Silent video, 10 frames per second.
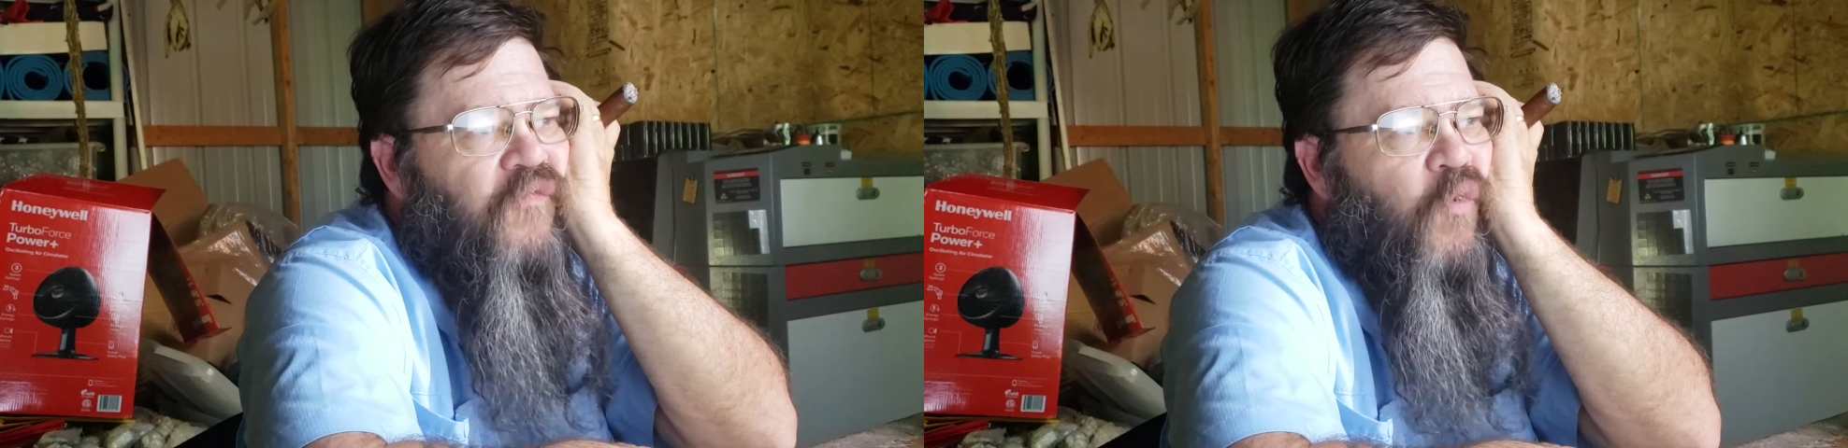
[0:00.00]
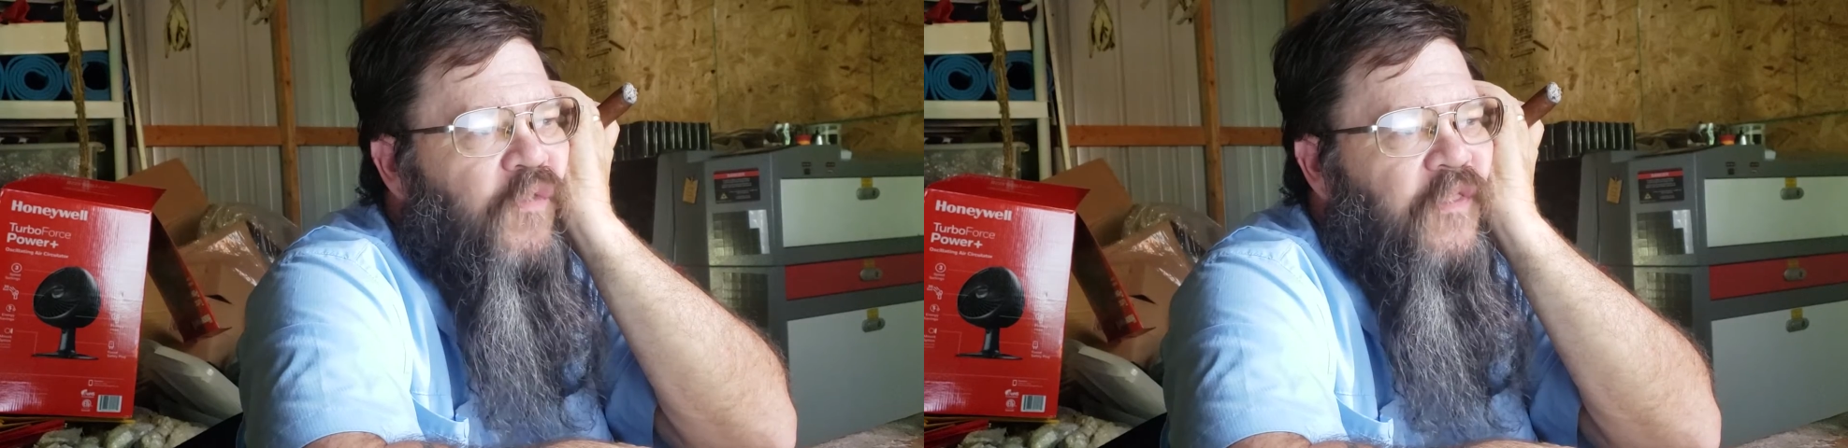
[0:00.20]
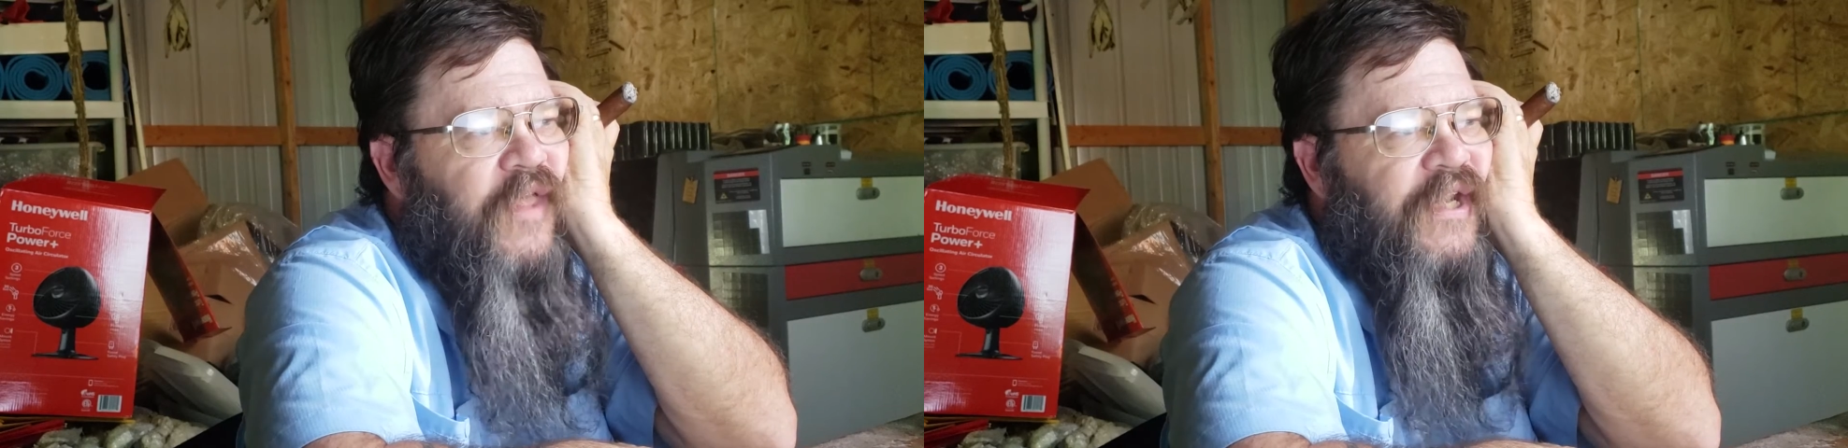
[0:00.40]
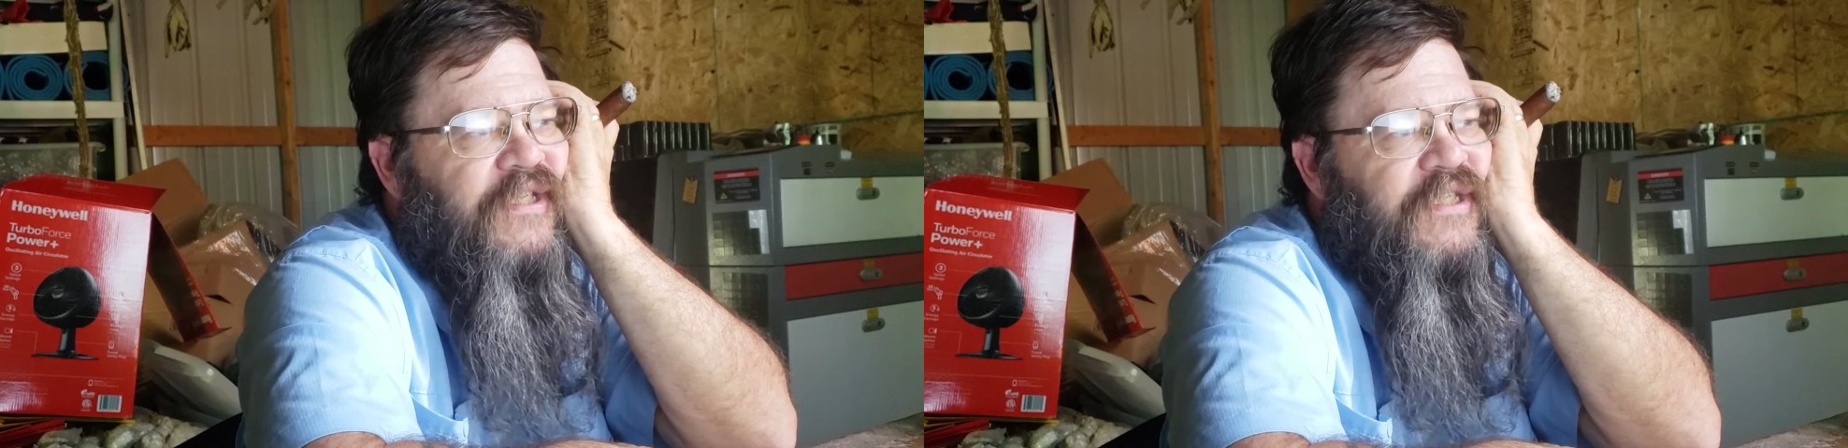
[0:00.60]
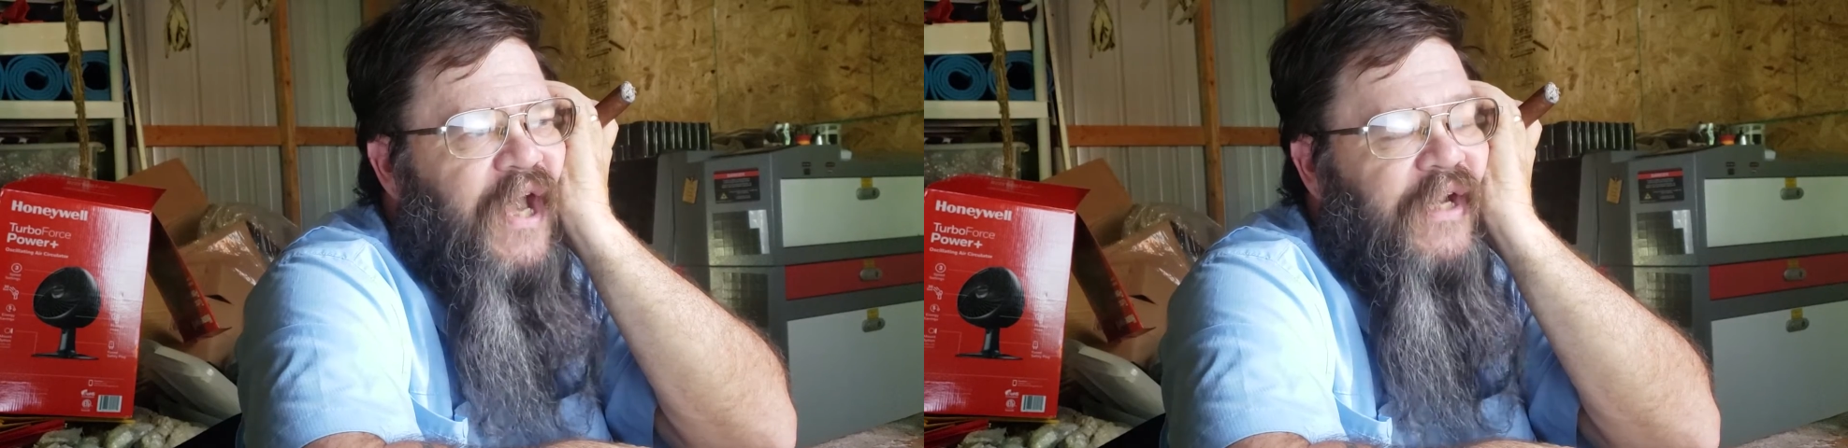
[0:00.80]
forth, and they
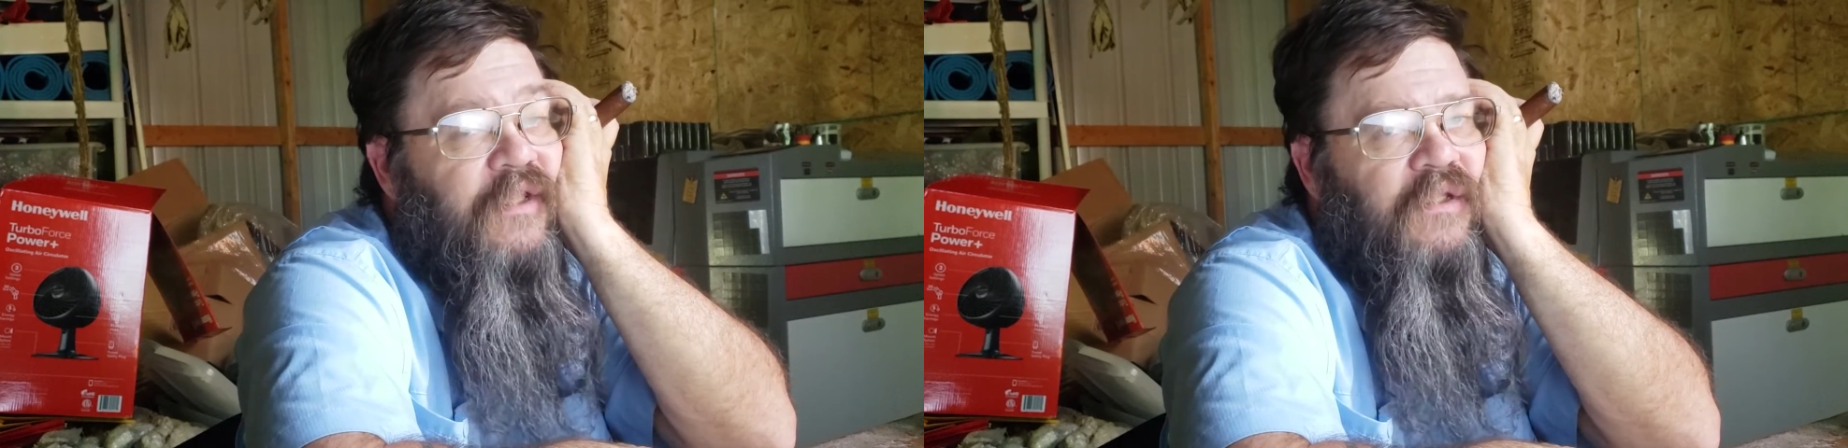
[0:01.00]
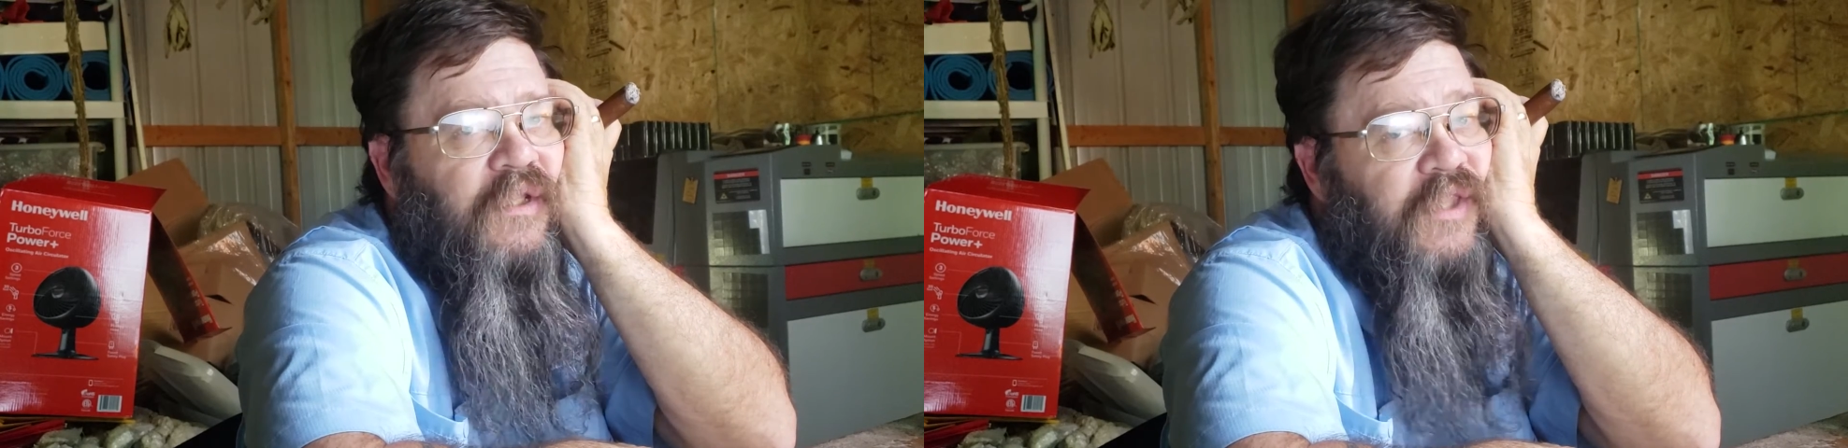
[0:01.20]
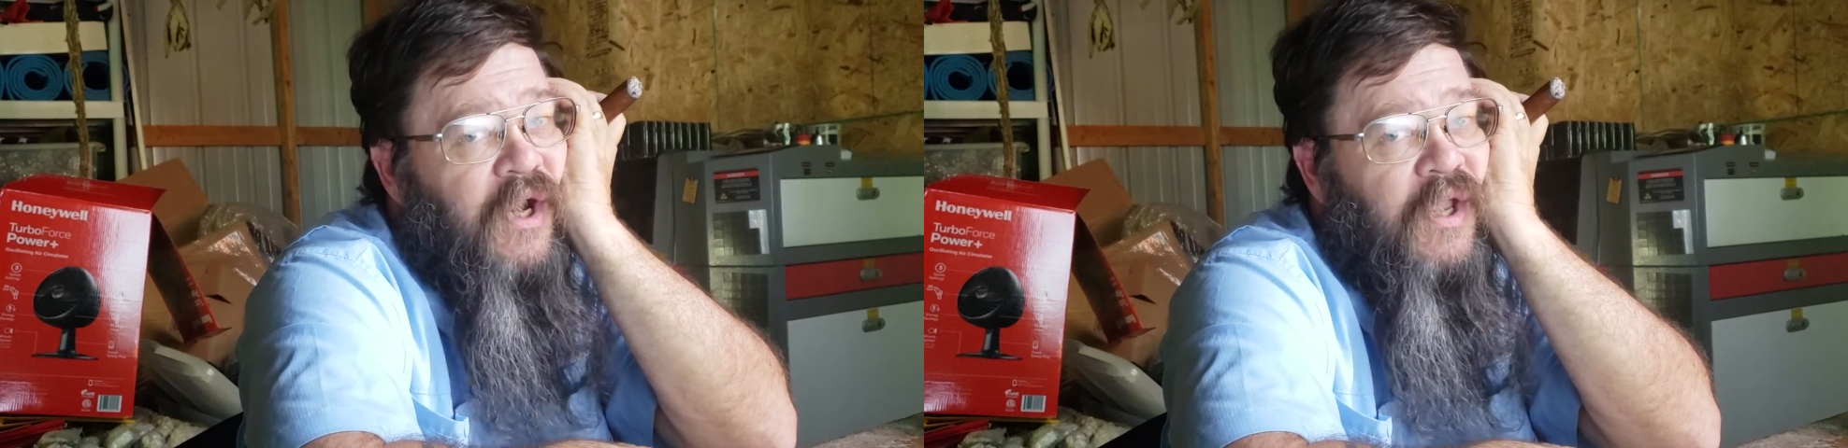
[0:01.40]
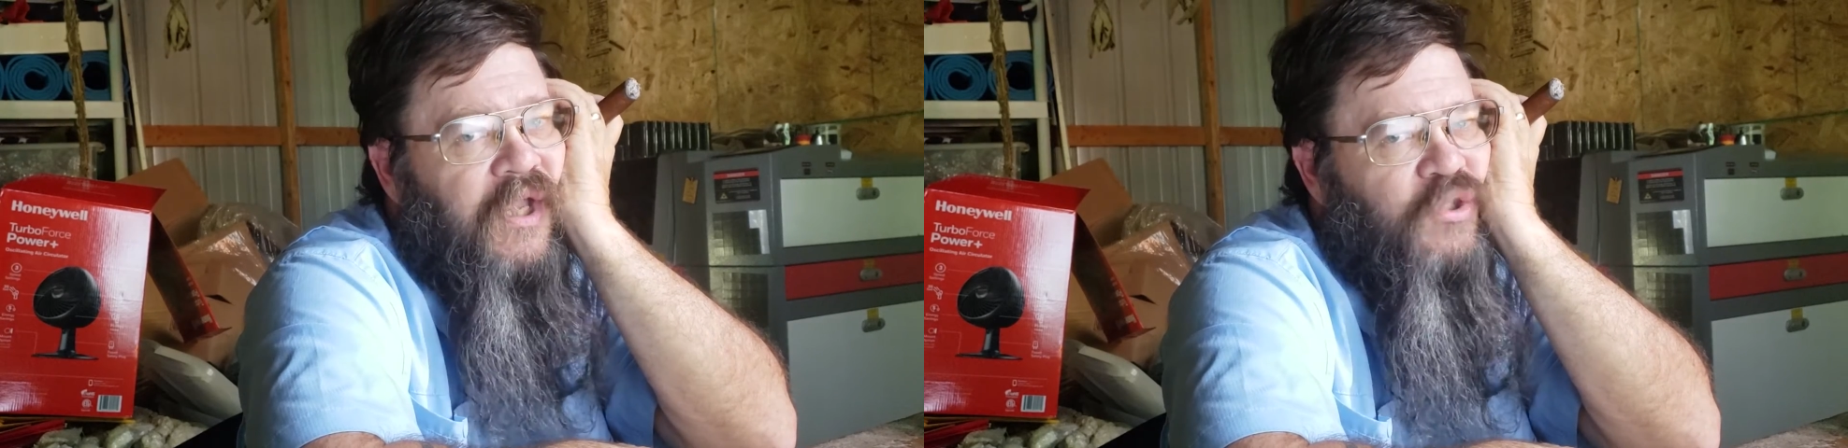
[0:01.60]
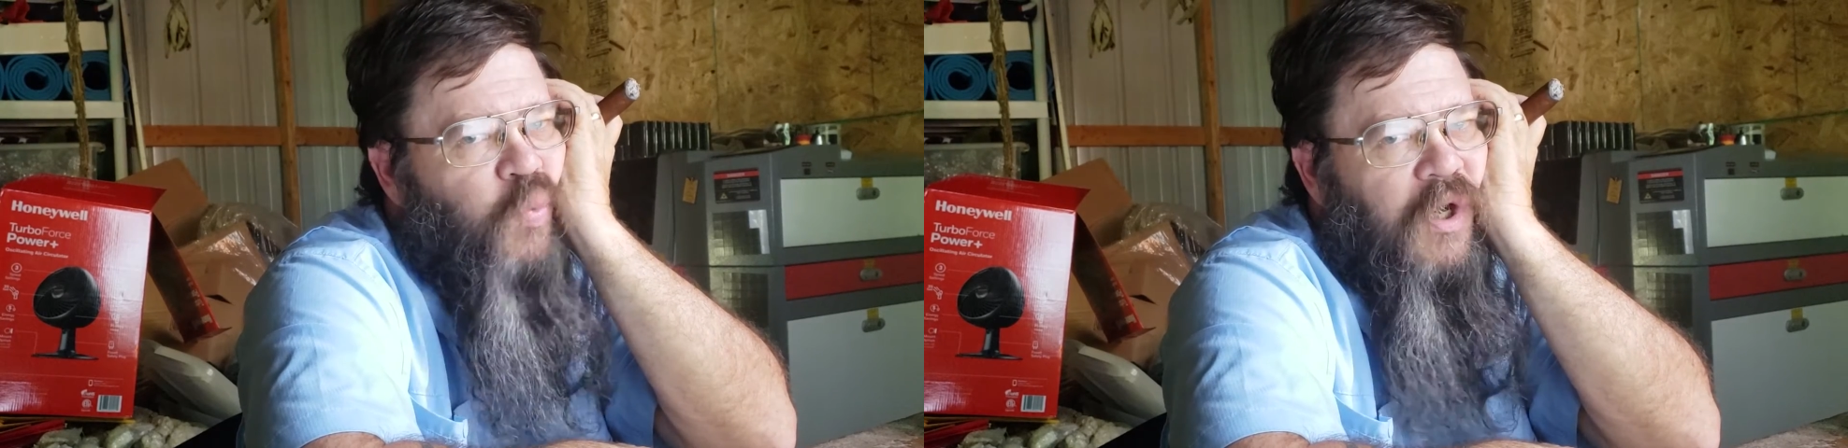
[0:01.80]
decided that their
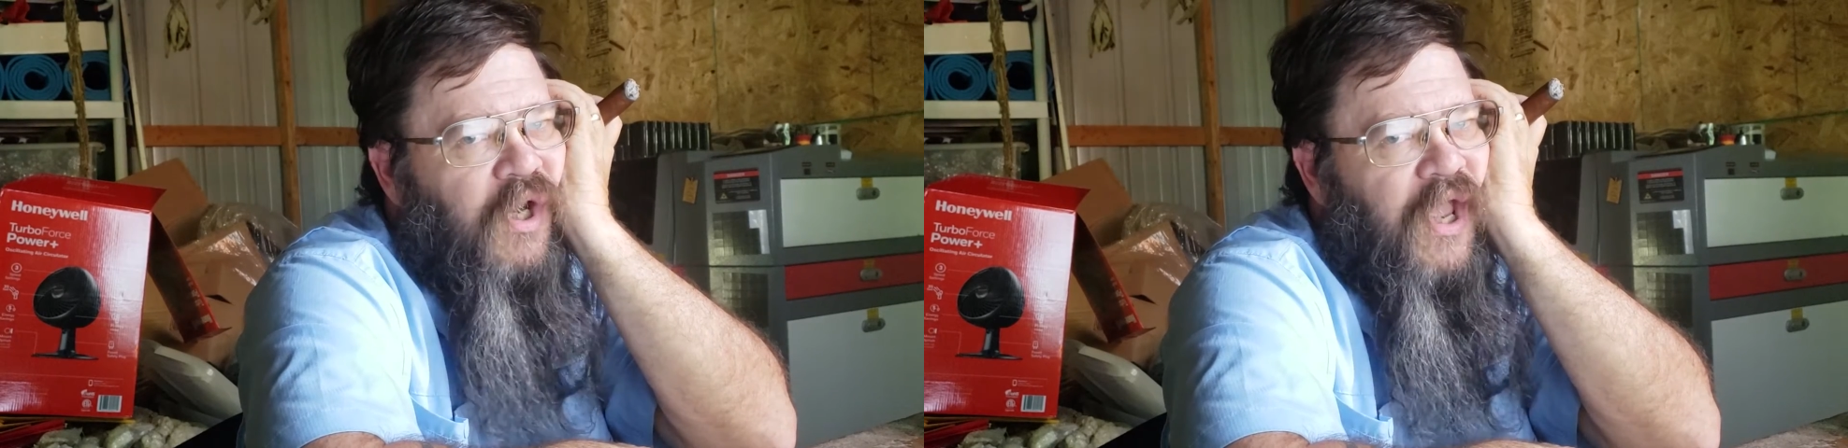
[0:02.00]
kids weren't going